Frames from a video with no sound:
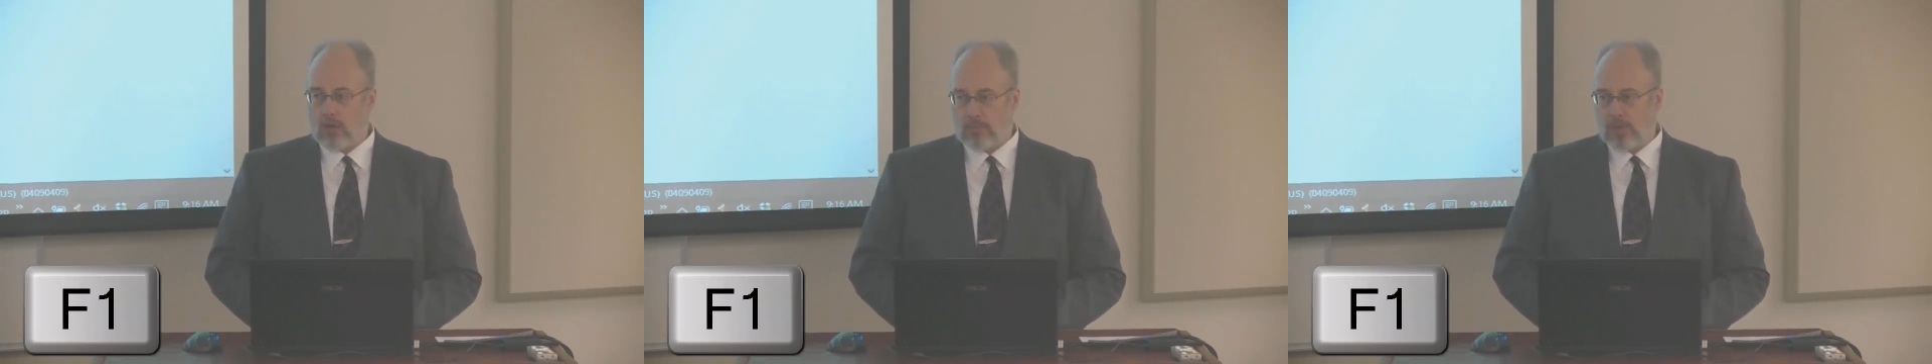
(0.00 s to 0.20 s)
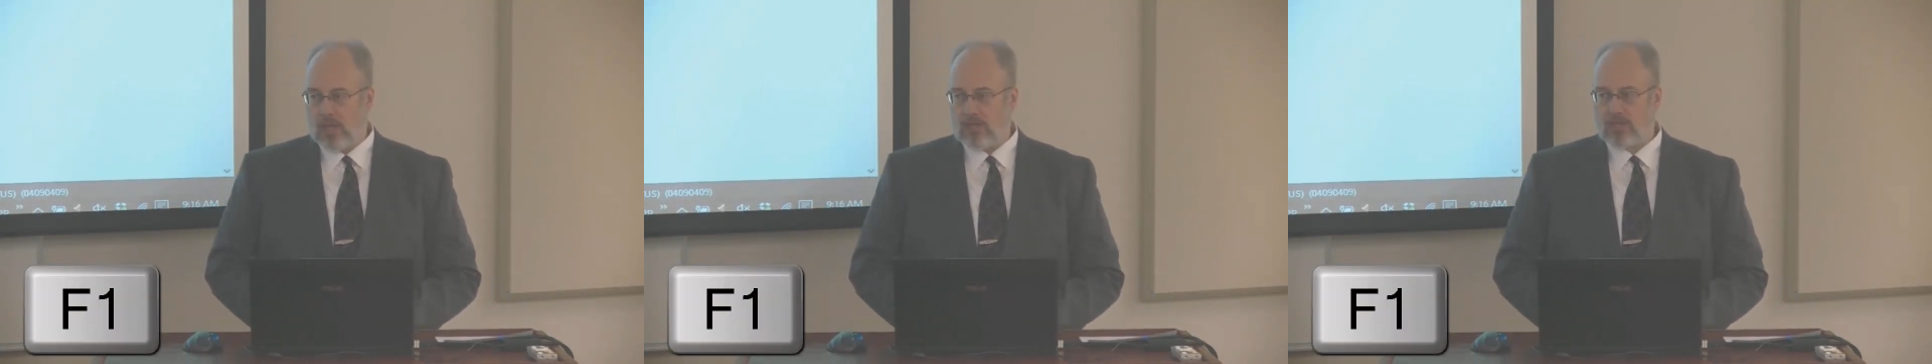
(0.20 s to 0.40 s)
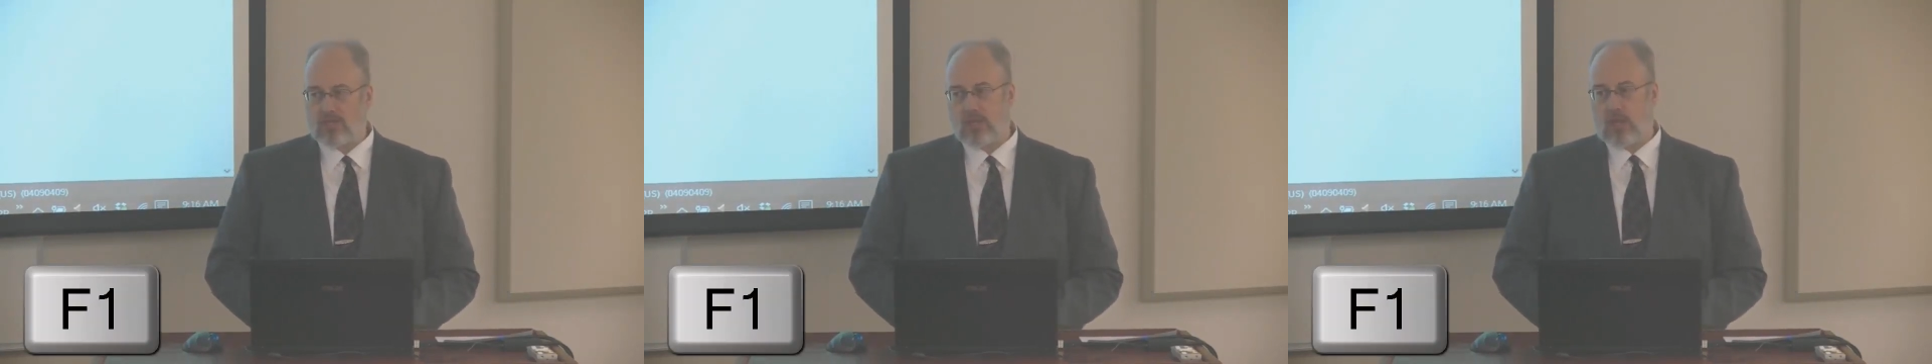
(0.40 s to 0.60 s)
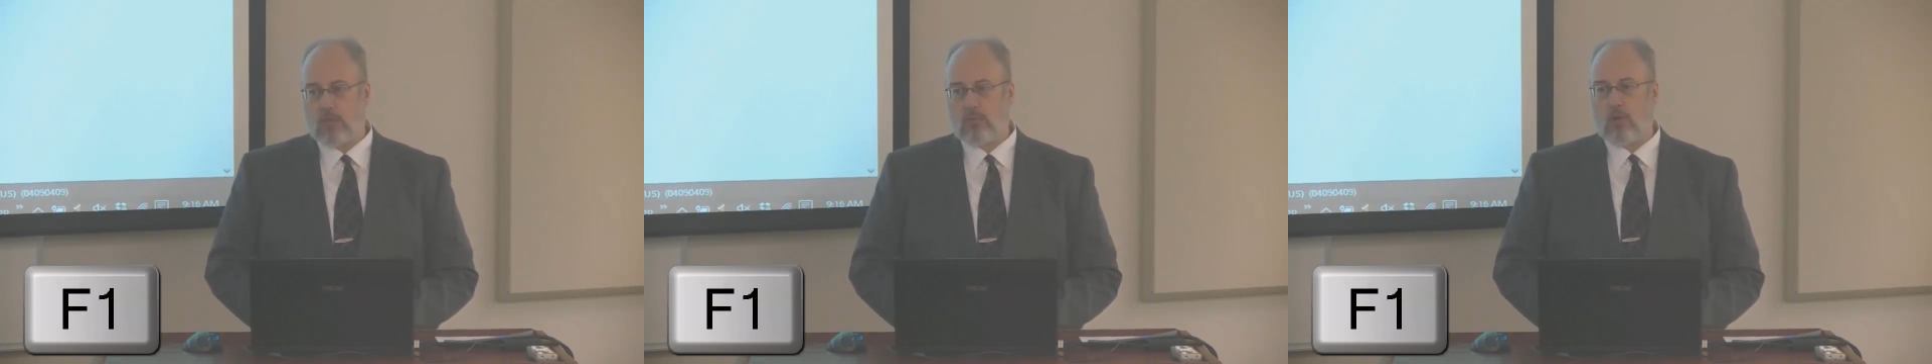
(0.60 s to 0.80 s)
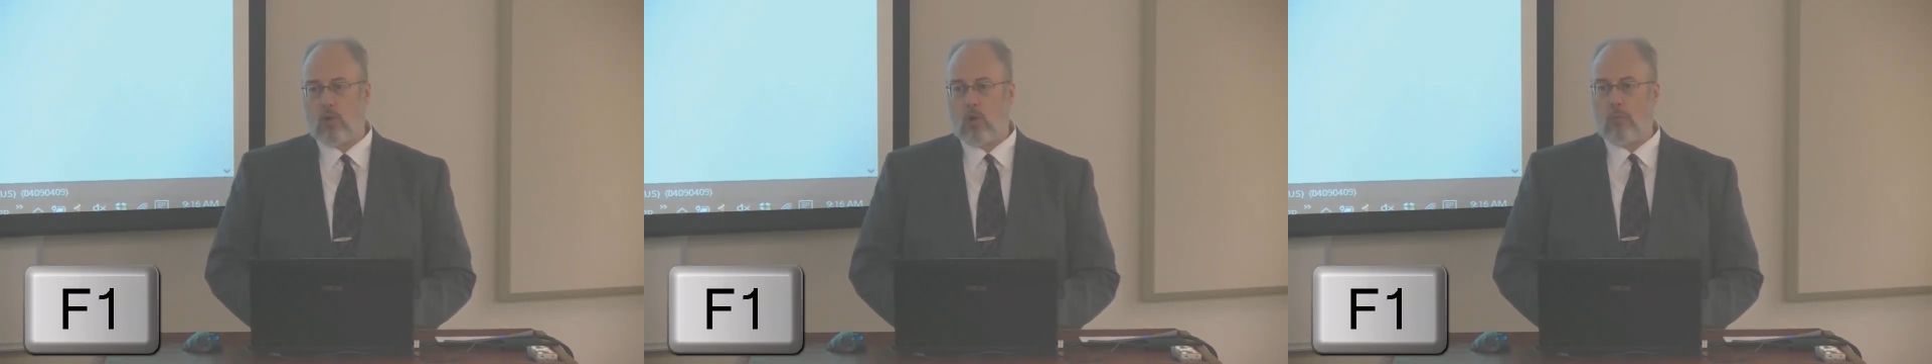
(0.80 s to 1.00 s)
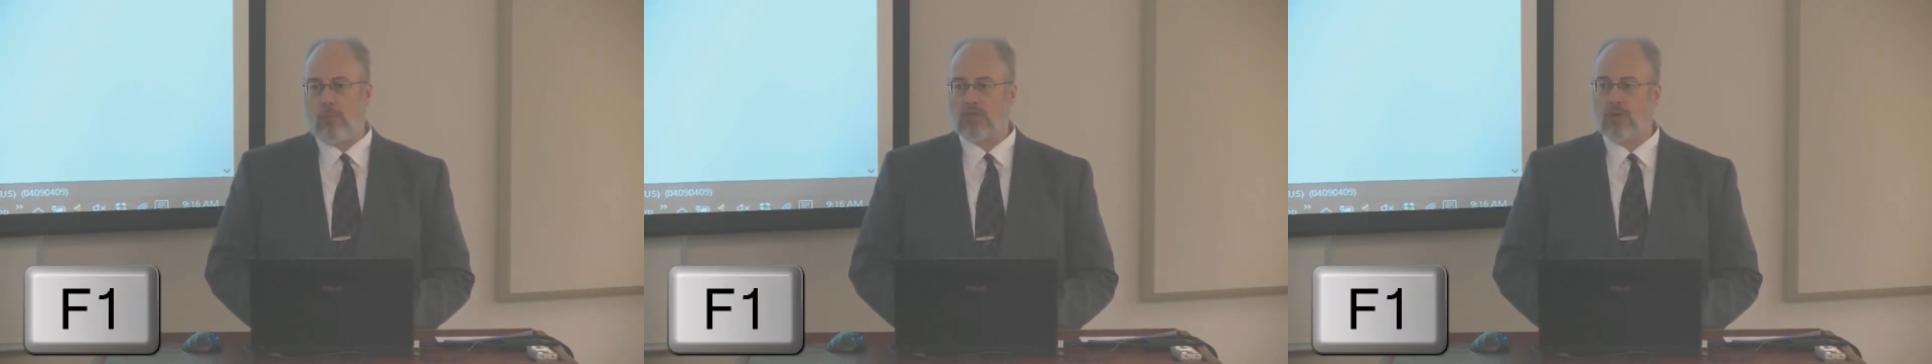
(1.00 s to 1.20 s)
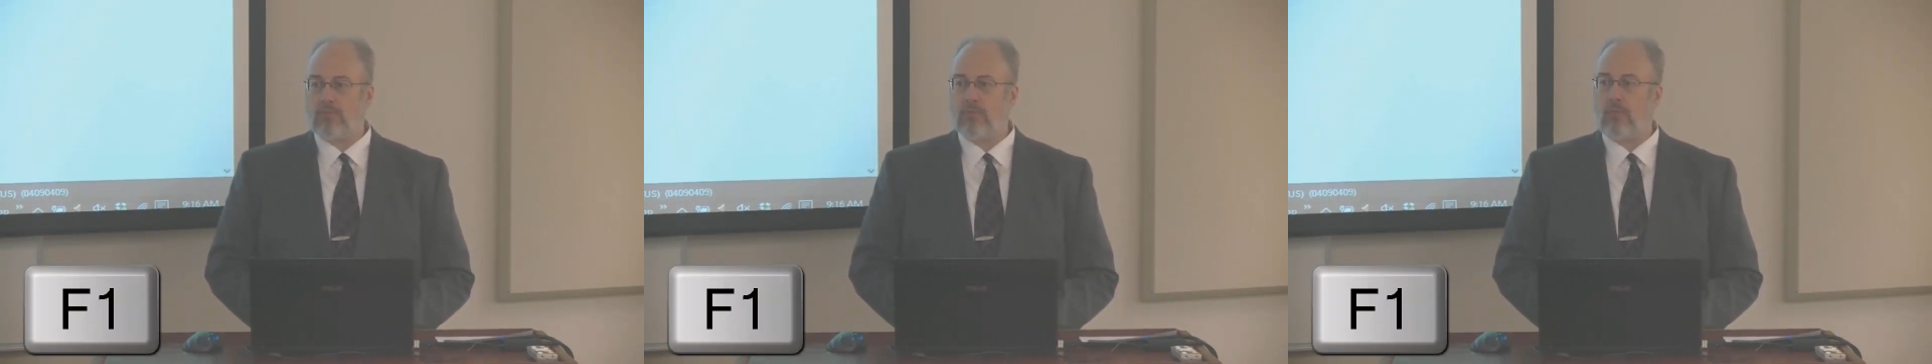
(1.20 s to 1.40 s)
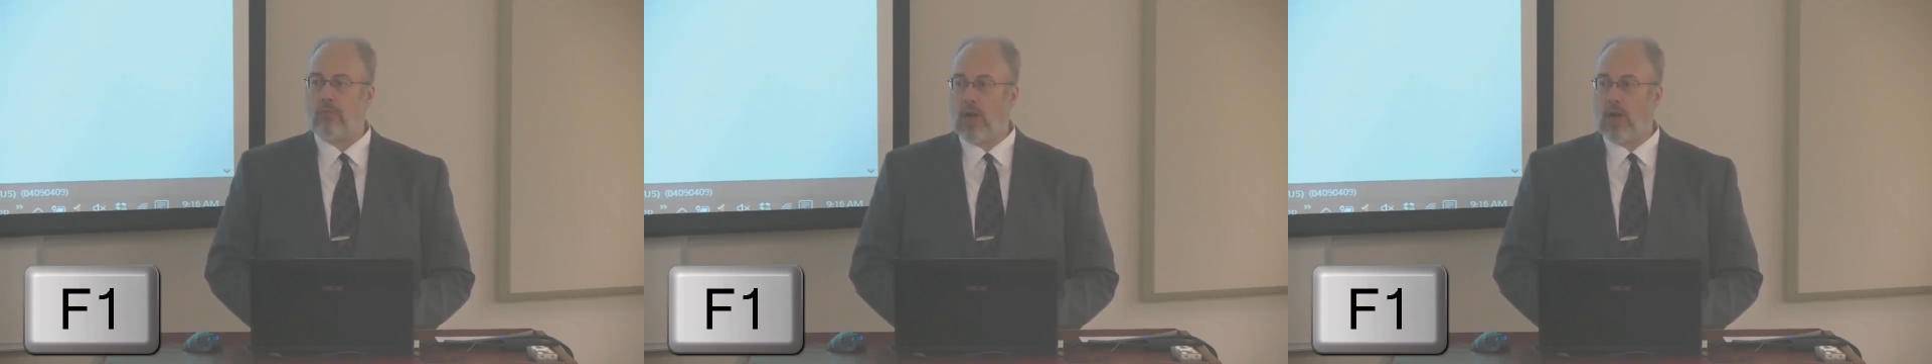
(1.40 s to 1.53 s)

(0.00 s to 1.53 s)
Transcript: on a PC opens up the